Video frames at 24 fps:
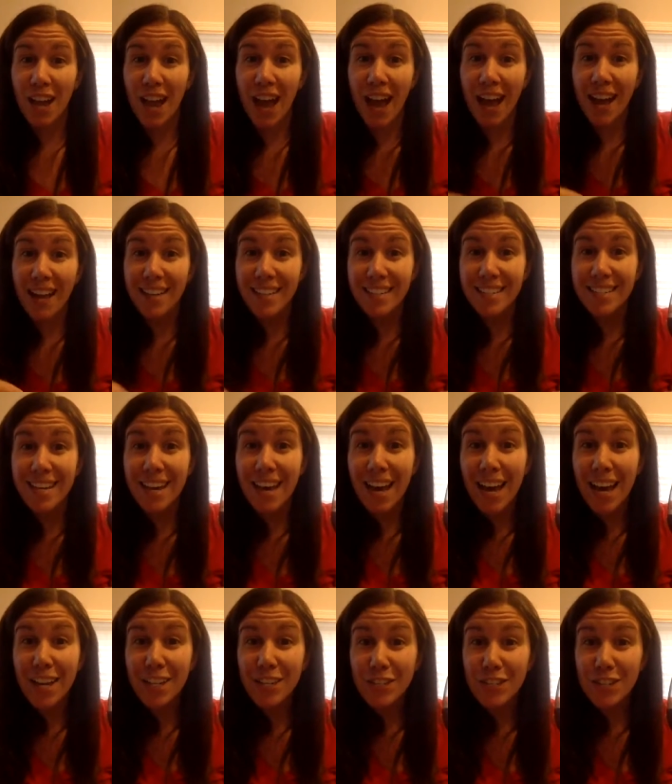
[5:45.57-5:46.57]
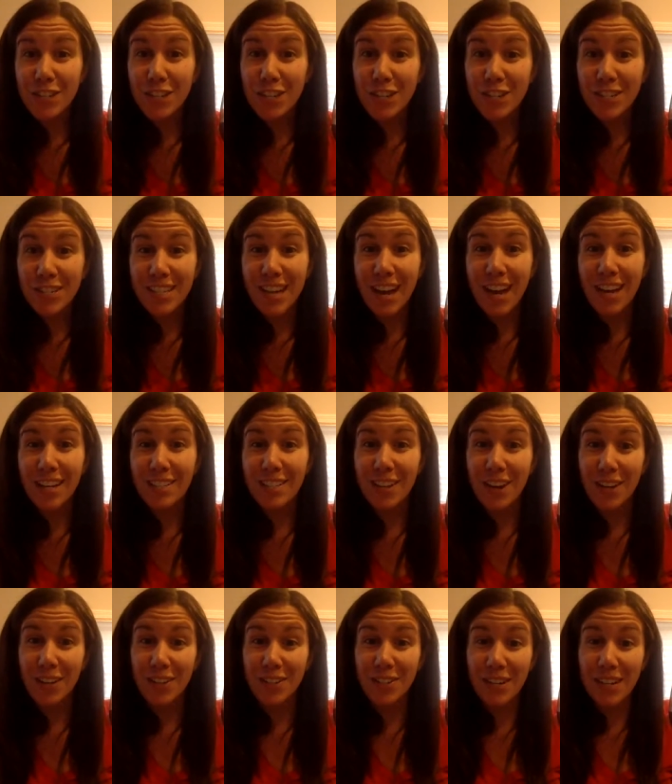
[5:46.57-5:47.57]
And cheers, I'll
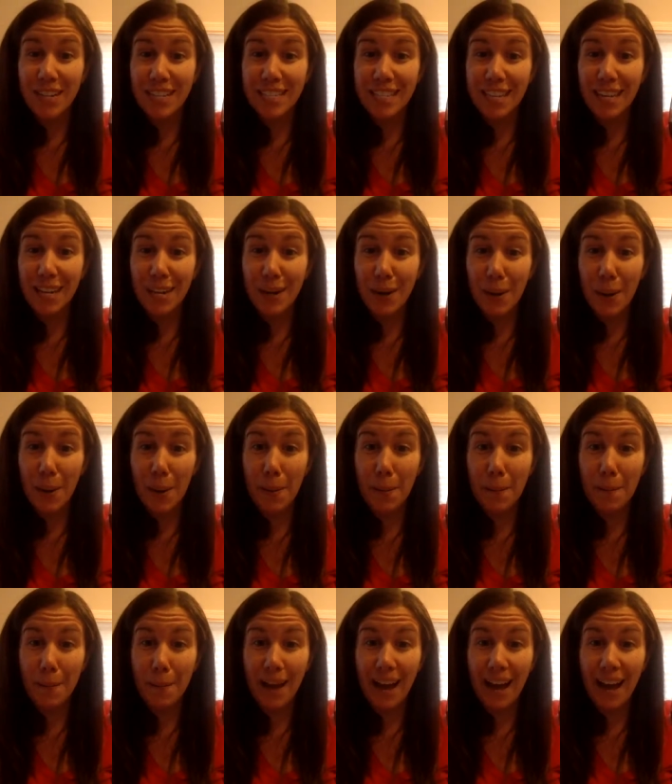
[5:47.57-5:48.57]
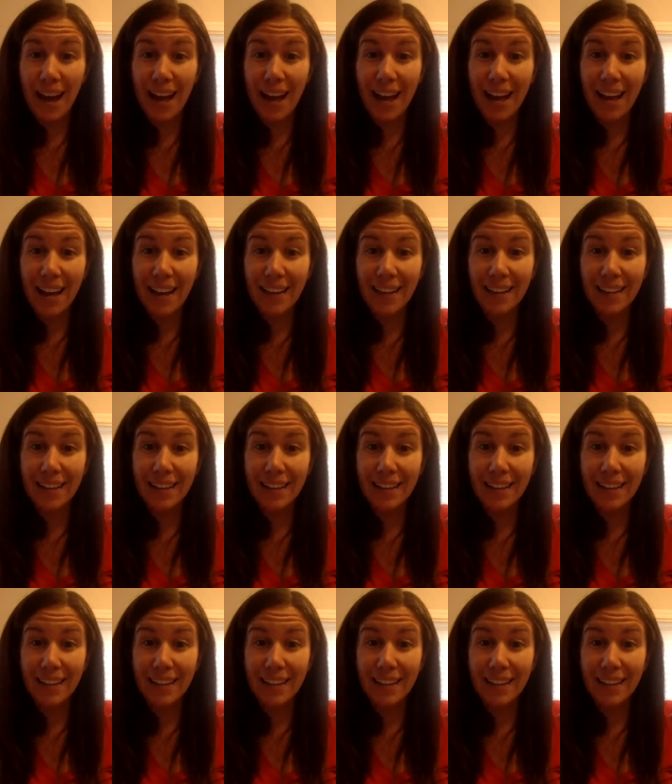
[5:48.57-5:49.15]
talk to you guys later. Bye.